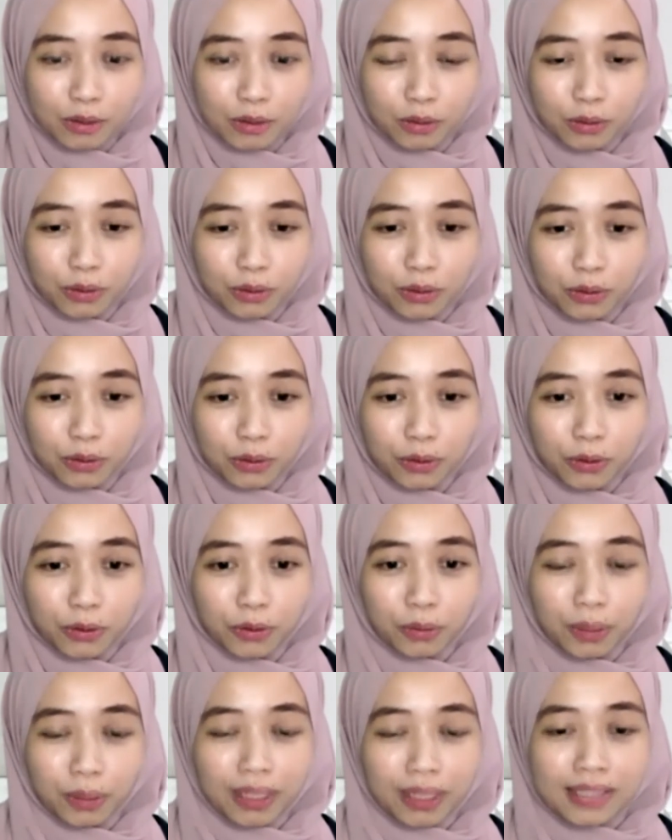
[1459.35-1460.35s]

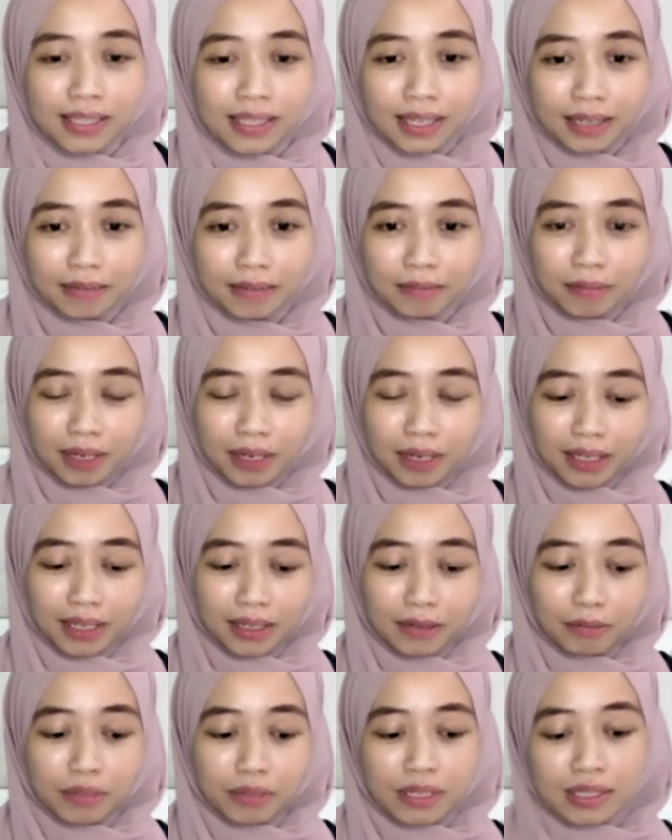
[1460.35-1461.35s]
to maintain
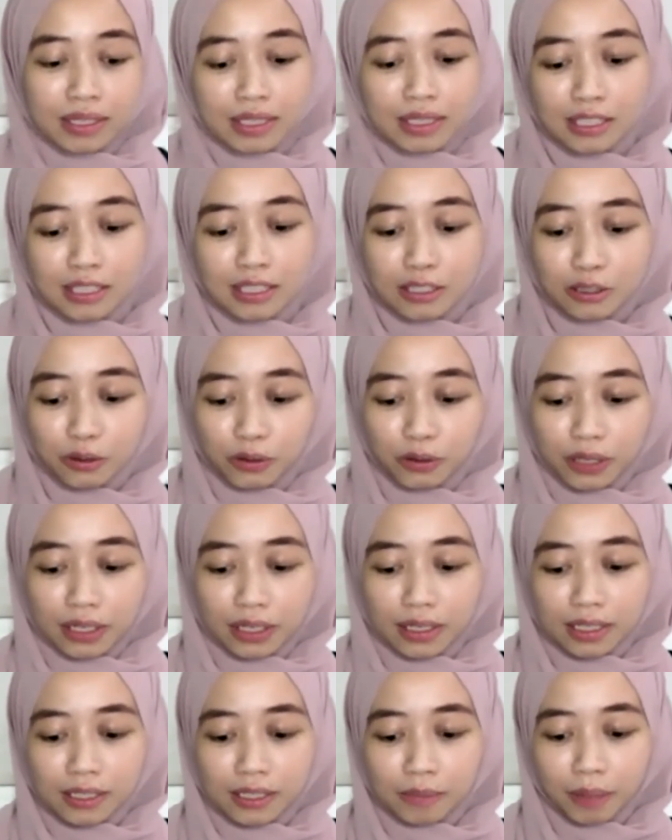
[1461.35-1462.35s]
my business
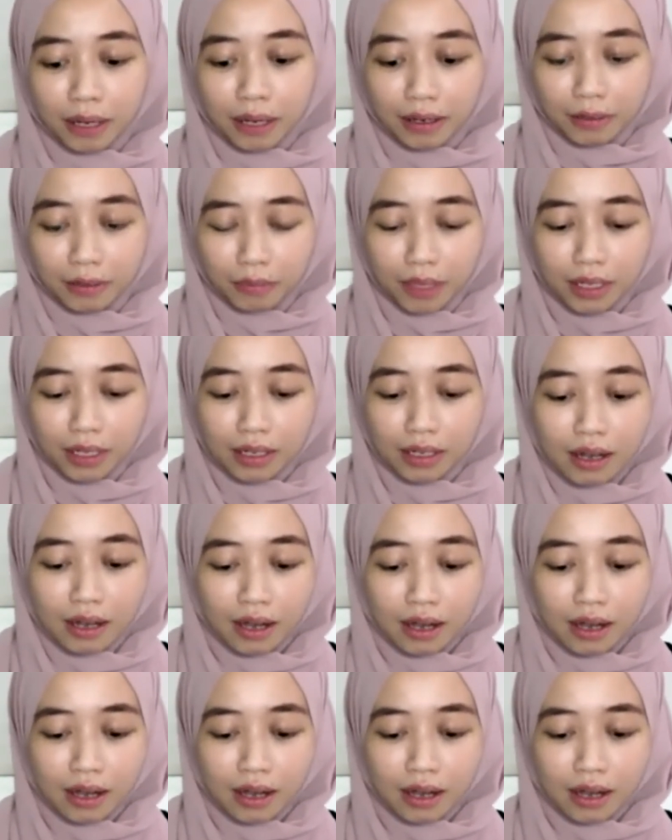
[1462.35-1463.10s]
during this pandemic.